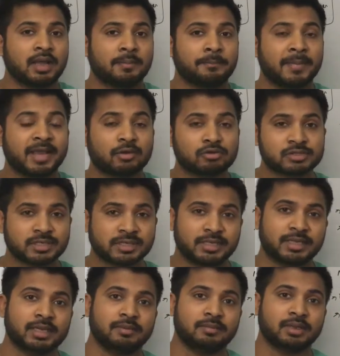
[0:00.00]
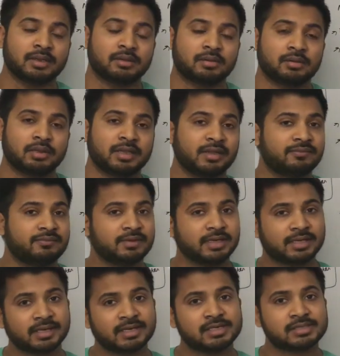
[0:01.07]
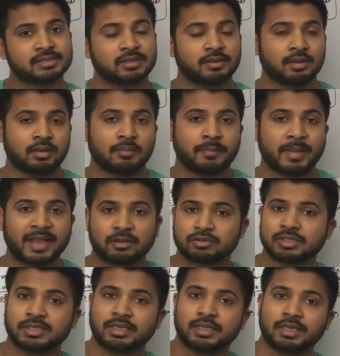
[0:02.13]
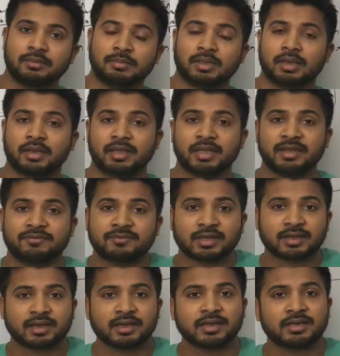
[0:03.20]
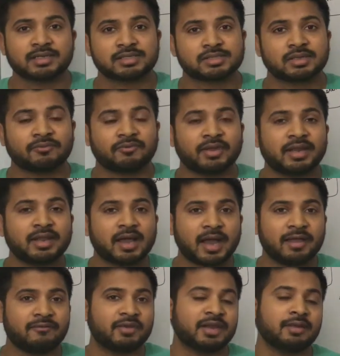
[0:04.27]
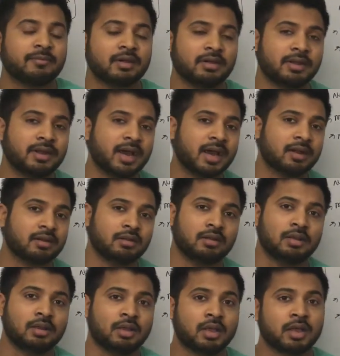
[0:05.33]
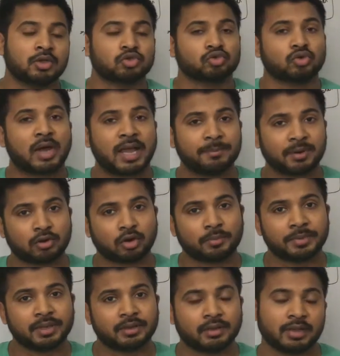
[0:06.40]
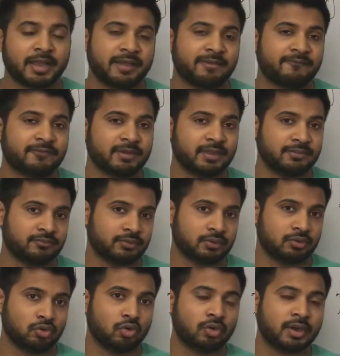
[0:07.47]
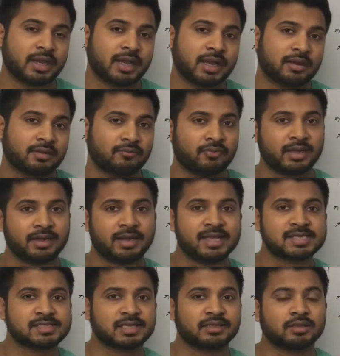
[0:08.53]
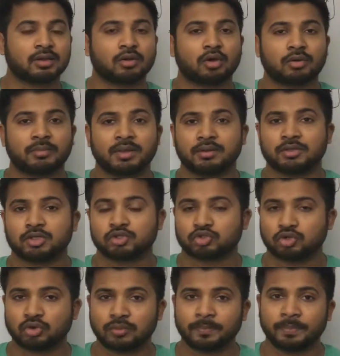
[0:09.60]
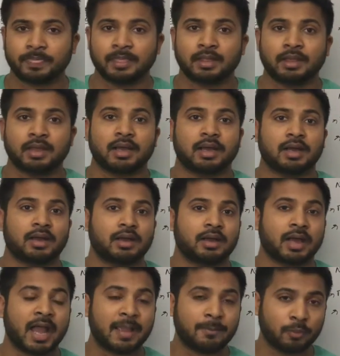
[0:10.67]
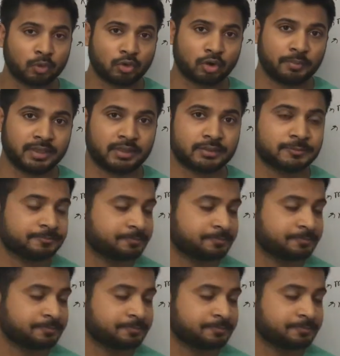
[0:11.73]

macrocytic anemia. If decrease, microcytic anemia. If the color is the very high, very dark, so hyperchromic. If not dark, very less than the normal, so hypochromic.